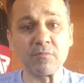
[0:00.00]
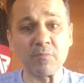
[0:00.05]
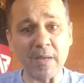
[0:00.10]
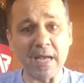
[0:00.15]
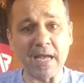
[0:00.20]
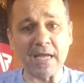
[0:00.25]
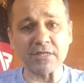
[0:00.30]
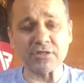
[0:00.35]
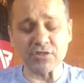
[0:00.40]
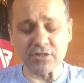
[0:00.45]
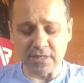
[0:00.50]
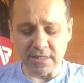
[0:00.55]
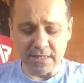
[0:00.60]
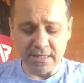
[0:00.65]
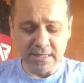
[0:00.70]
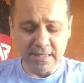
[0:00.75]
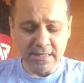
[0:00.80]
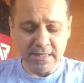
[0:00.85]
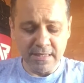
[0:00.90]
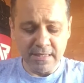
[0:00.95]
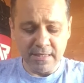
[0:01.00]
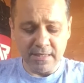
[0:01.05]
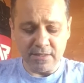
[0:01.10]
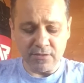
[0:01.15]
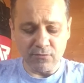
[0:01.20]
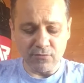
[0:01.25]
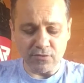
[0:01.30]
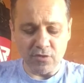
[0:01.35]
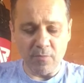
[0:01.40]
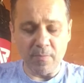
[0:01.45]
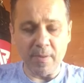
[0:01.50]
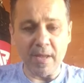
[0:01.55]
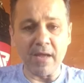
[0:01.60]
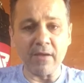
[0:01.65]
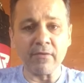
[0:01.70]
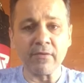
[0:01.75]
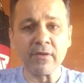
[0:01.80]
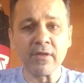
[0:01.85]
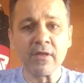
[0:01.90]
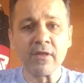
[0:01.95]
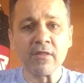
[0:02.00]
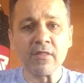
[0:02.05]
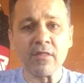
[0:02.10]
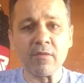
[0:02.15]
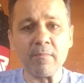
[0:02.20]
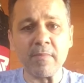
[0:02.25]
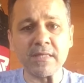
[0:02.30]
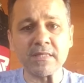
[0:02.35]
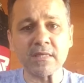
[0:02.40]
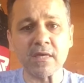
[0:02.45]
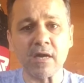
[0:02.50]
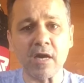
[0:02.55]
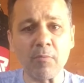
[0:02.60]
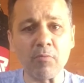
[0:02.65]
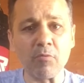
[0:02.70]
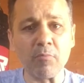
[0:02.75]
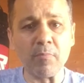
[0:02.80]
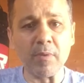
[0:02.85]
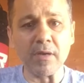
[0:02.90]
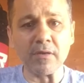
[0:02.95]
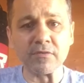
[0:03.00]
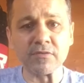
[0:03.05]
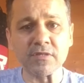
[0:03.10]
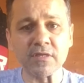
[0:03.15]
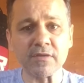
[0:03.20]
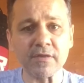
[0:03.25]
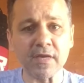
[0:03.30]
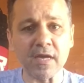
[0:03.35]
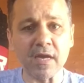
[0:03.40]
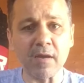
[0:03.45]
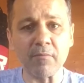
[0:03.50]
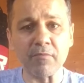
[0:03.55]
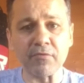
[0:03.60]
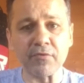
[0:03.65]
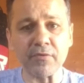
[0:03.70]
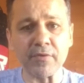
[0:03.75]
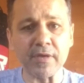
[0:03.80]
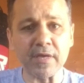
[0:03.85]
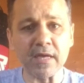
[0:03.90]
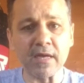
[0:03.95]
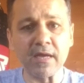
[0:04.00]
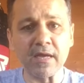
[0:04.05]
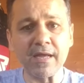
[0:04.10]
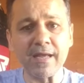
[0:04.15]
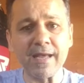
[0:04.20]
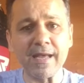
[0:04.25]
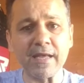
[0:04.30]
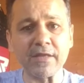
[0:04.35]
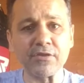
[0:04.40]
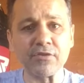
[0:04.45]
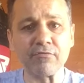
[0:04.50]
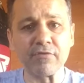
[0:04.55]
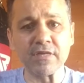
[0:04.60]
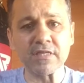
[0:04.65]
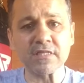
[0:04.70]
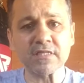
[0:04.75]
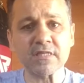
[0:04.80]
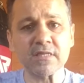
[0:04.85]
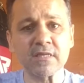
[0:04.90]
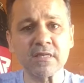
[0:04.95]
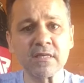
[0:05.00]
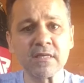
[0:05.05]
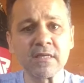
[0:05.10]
but actually it's also about the metacarpal bones that come through here and your wrist.